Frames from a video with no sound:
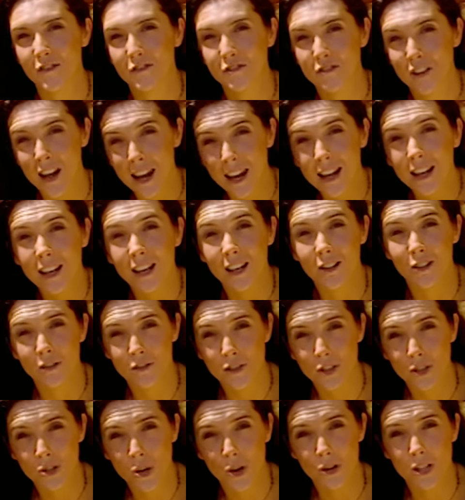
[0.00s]
failure of
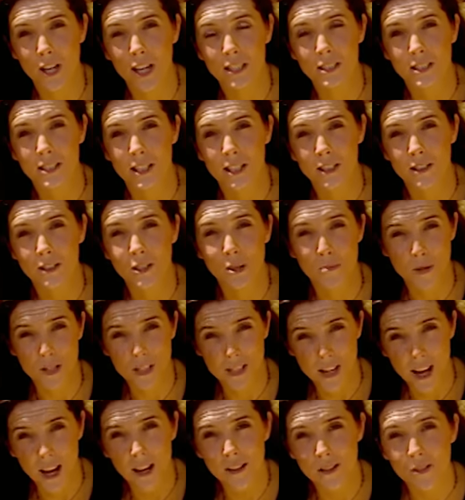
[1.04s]
the goddesses to
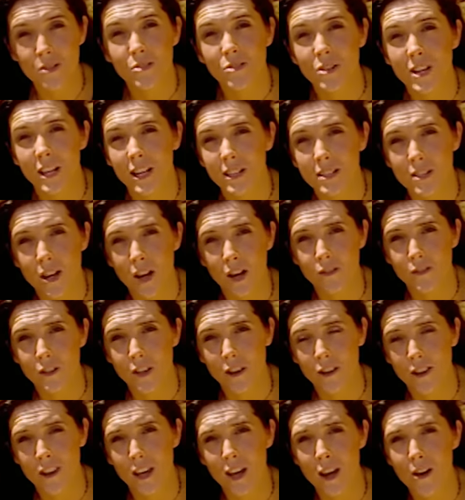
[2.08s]
protect Crete after
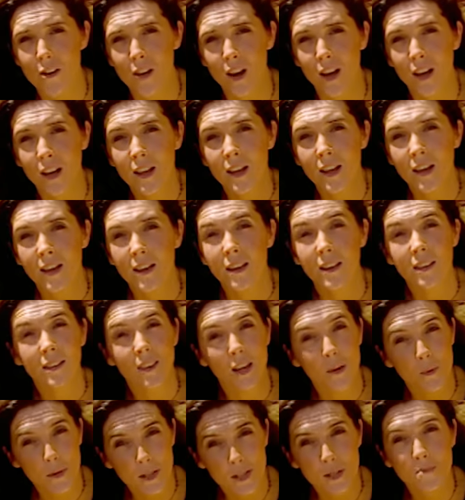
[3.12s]
Thera,
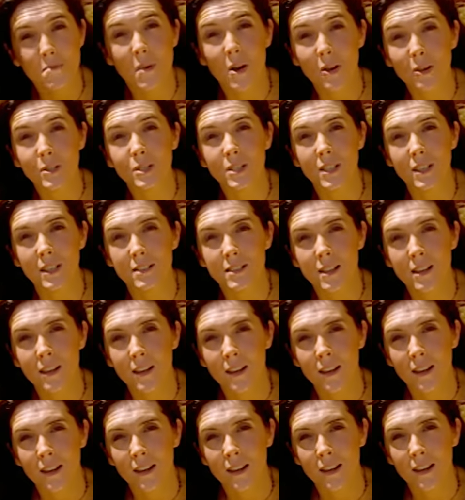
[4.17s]
they were demoted
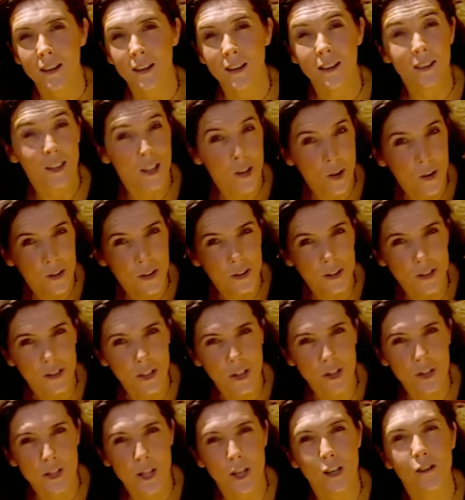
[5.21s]
and the honours
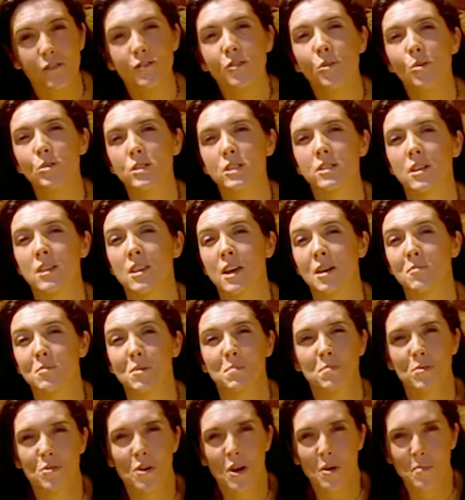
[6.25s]
usually afforded to them
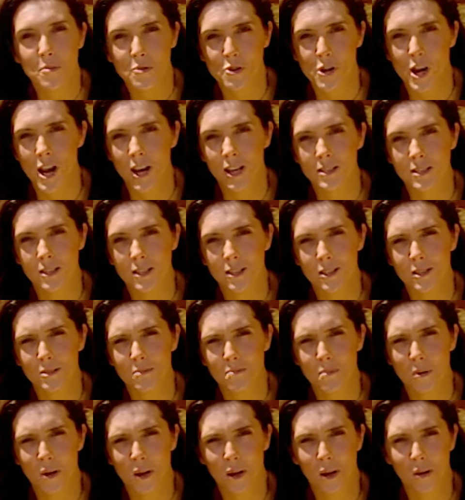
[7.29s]
appropriated
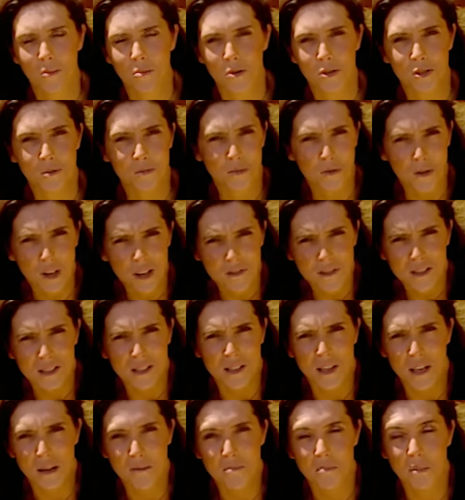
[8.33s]
by what had
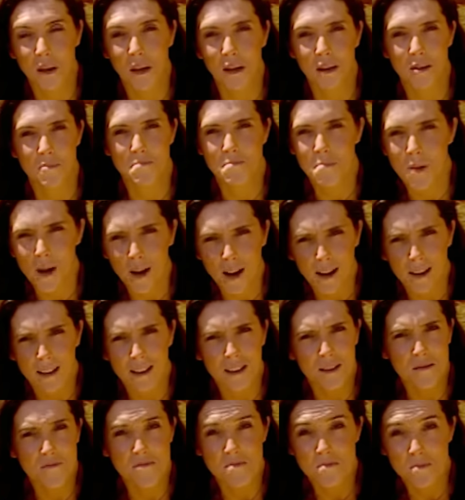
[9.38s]
previously been a
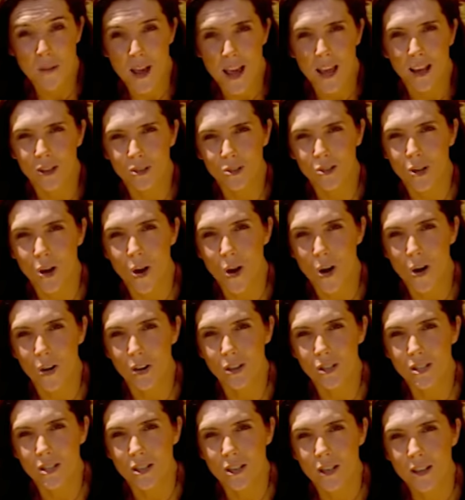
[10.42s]
minor male
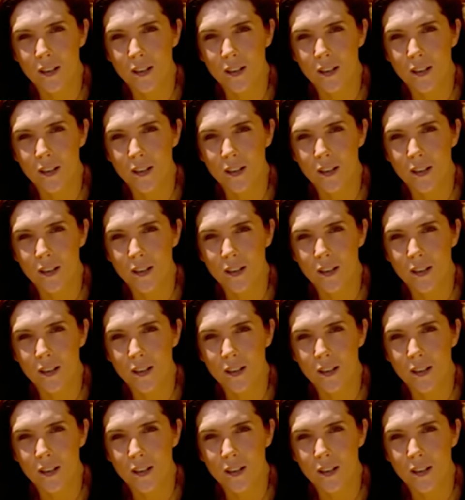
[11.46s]
god.